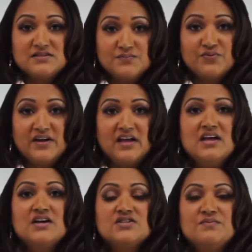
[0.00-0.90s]
spring
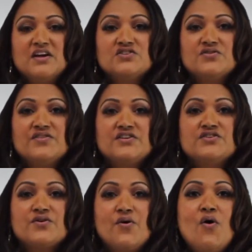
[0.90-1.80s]
to make sure that
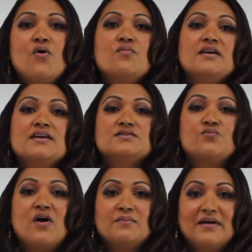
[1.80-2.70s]
your home is
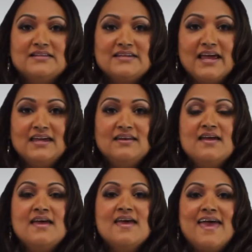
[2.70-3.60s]
well maintained
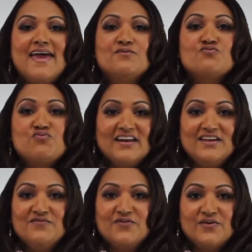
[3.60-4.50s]
and ready
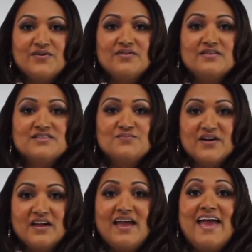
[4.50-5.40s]
for the
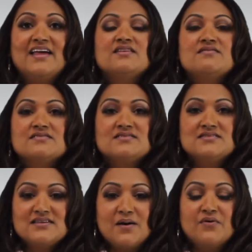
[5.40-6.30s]
spring and the
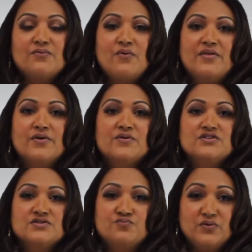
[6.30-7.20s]
summer weather, which
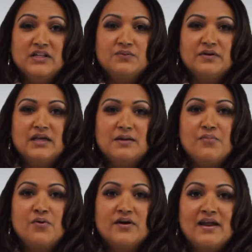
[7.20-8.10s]
is really, really
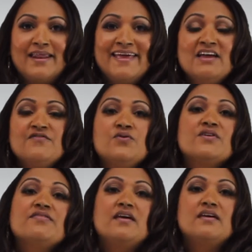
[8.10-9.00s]
important. And if you are
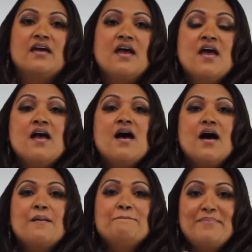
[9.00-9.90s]
thinking
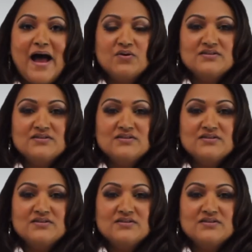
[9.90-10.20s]
about